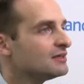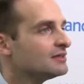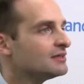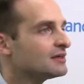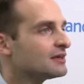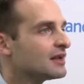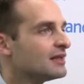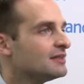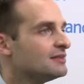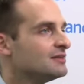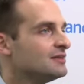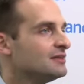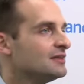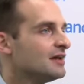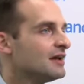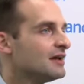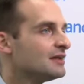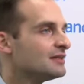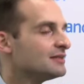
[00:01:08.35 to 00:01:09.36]
The
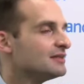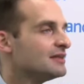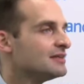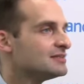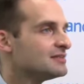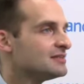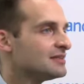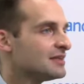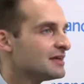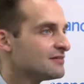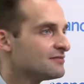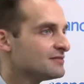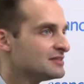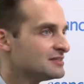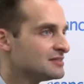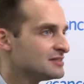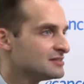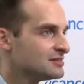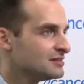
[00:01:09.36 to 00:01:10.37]
criteria doesn't have
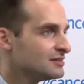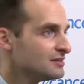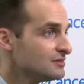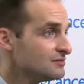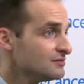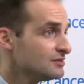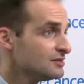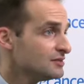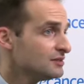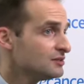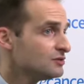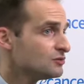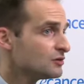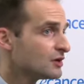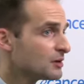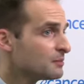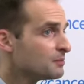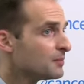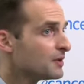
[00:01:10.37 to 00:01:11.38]
the sensitivity
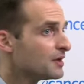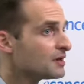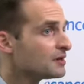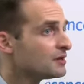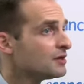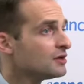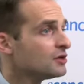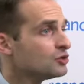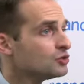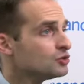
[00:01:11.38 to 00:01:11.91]
to compare